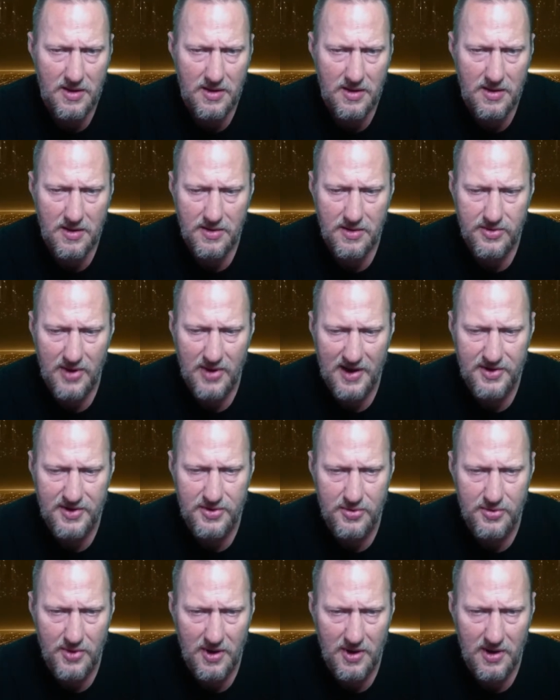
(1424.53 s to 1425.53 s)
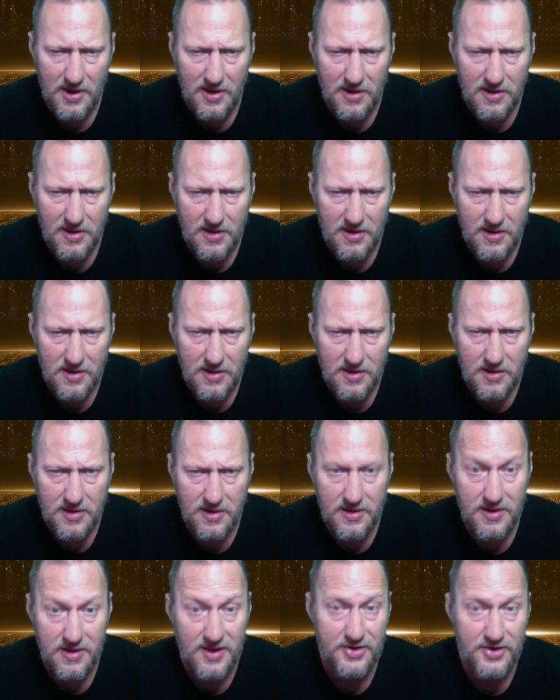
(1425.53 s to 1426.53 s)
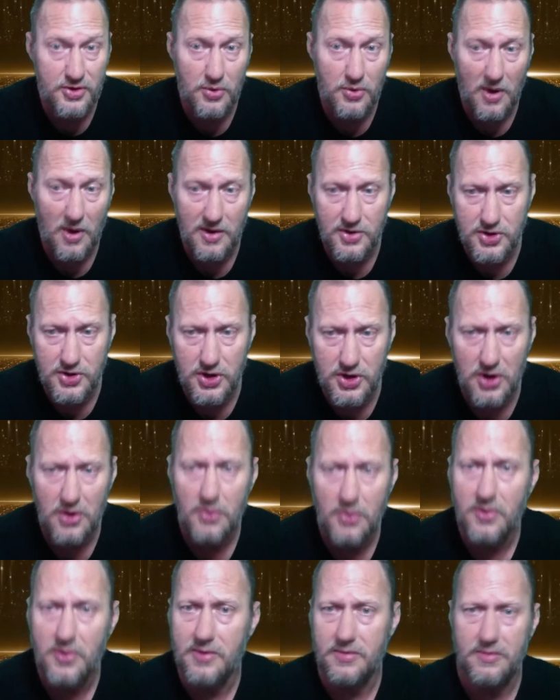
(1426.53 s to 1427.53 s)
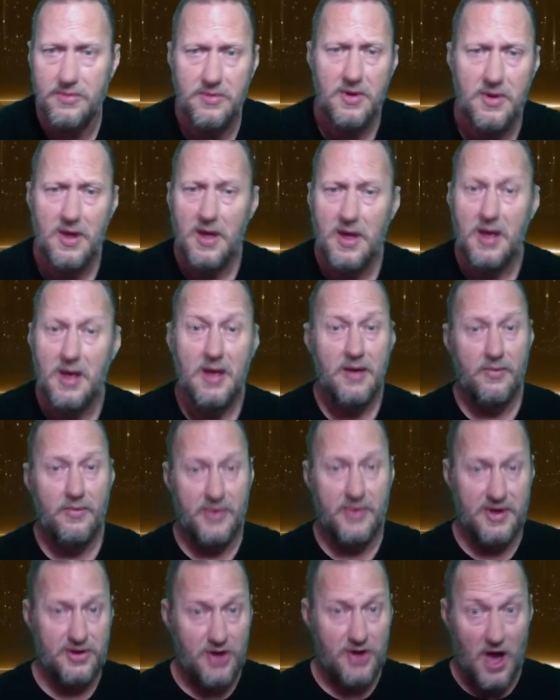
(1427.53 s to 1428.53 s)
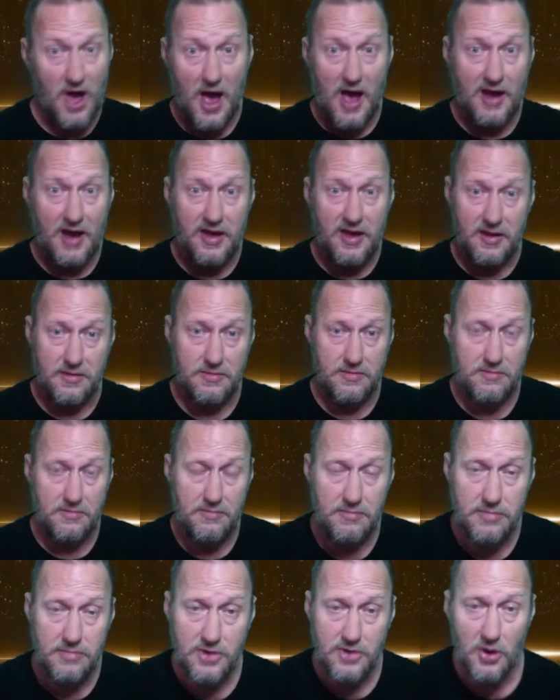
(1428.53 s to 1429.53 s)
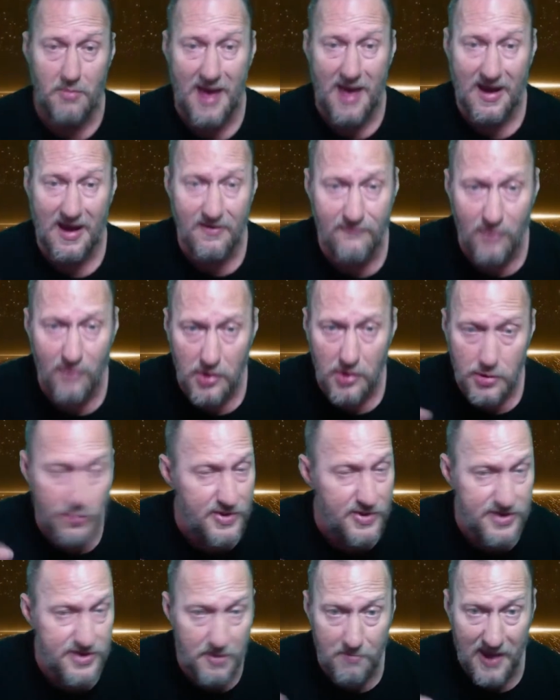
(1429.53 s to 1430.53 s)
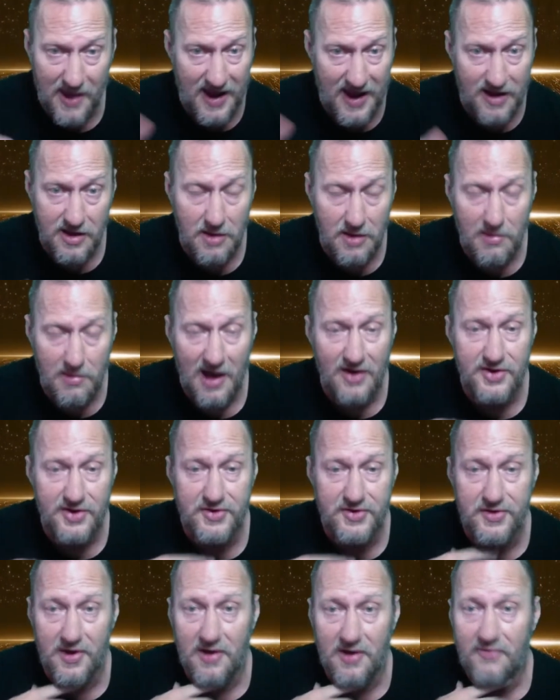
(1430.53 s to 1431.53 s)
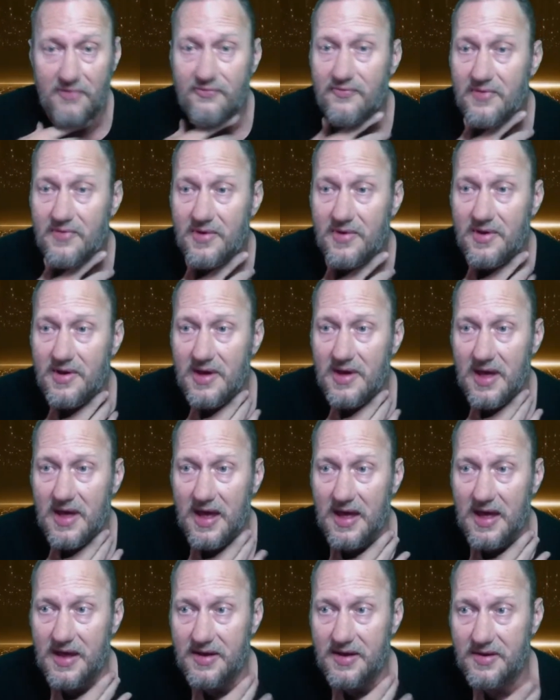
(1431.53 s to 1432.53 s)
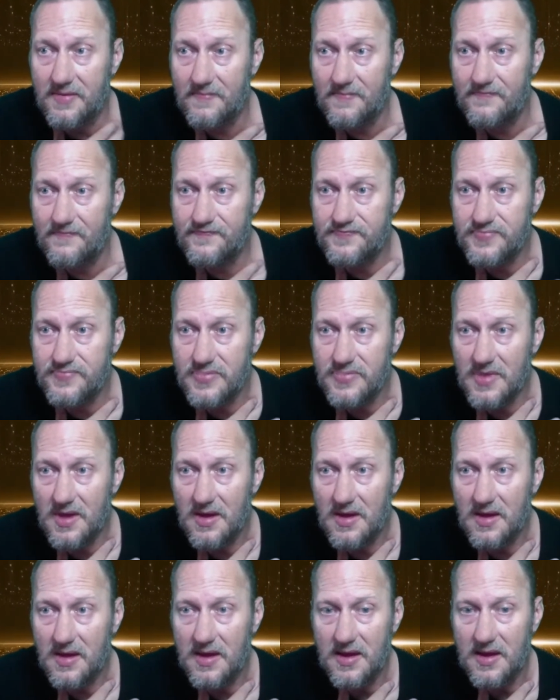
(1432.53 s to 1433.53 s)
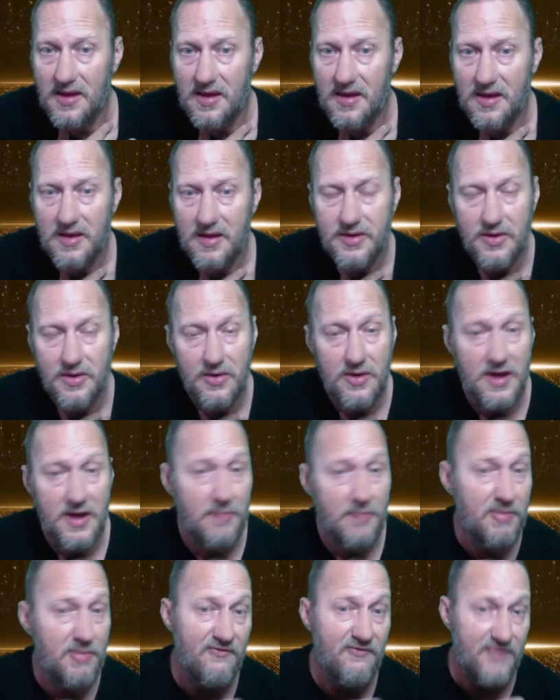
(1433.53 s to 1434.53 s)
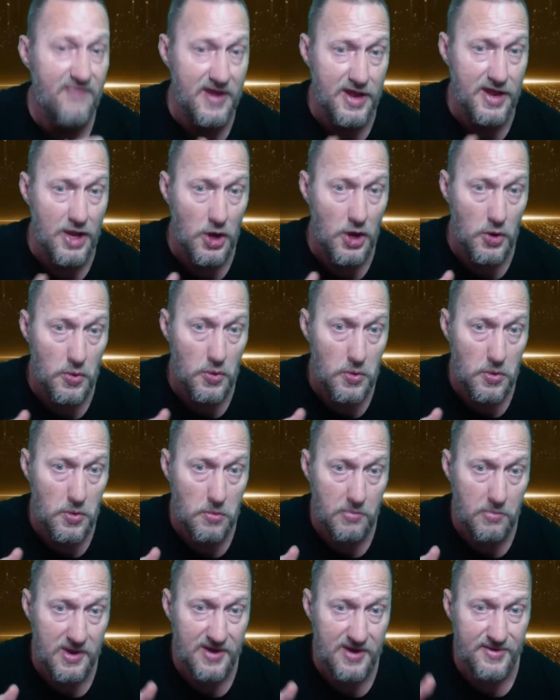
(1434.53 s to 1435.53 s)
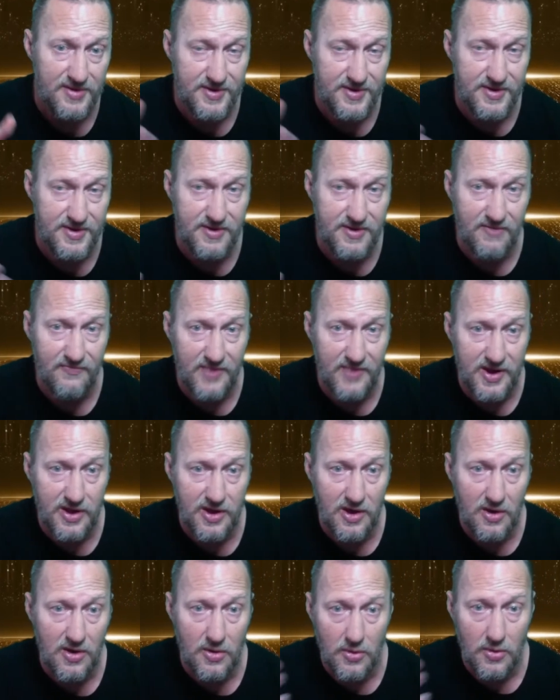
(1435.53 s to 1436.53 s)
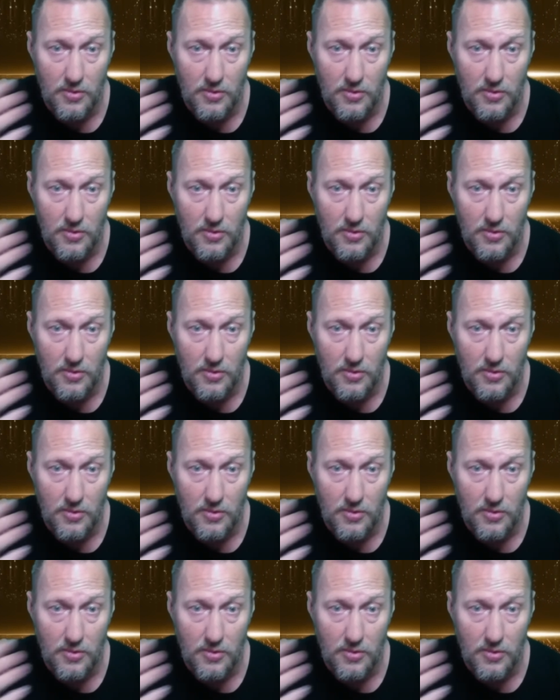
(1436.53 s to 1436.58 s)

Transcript: try to get you on the show and we can talk and go back and forth with debating about stuff, and you know, it'd be video because this is a video